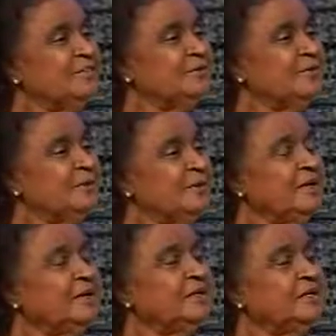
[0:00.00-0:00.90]
you know.
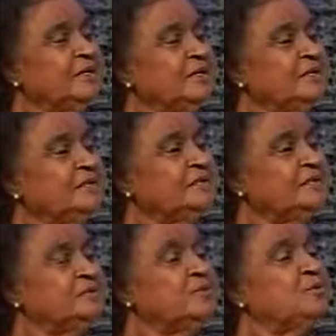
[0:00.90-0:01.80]

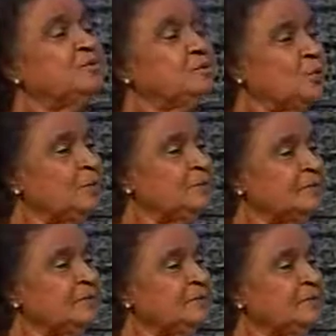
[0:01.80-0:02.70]
This Bhikkhu
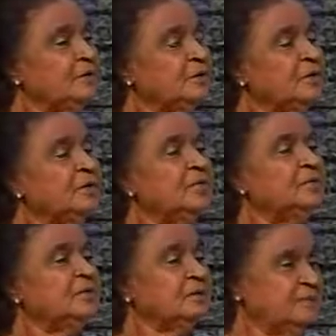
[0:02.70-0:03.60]
Soma,
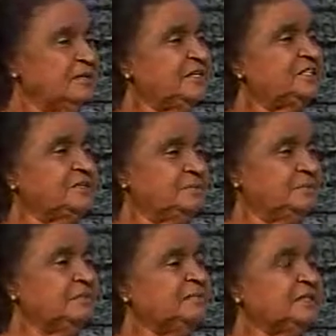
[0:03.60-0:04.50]
who a British
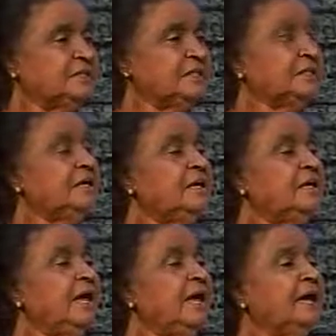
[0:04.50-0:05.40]
person,
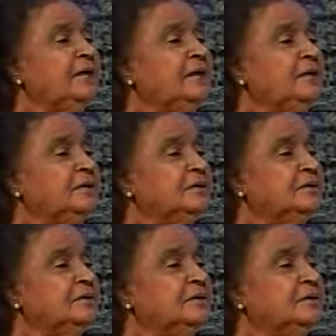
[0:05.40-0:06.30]
and
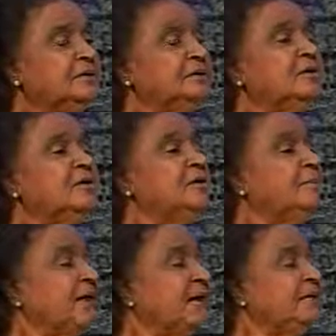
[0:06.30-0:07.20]
Dr.
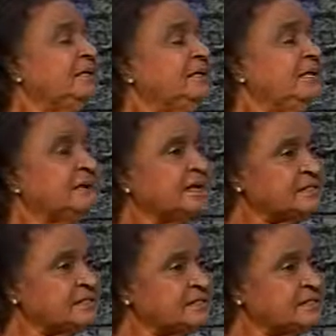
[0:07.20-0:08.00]
Brian De Crest,